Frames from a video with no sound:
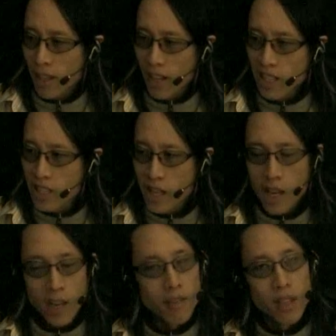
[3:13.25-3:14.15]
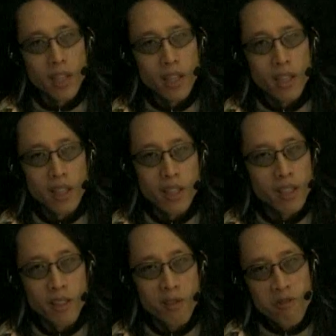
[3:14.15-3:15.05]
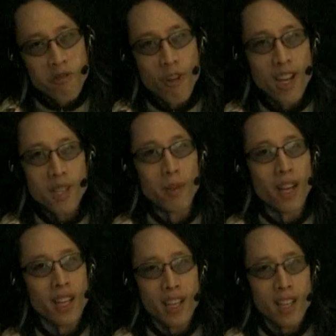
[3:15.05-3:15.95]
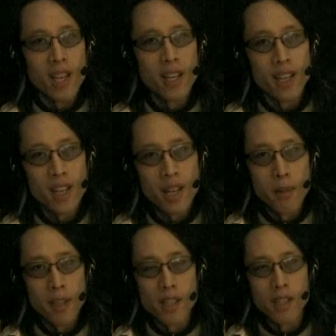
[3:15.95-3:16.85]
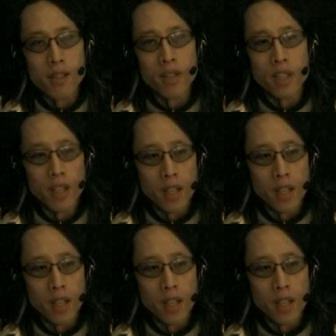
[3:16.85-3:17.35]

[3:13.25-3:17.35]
I just can't really grasp it. I, I can't I can't make sense of it.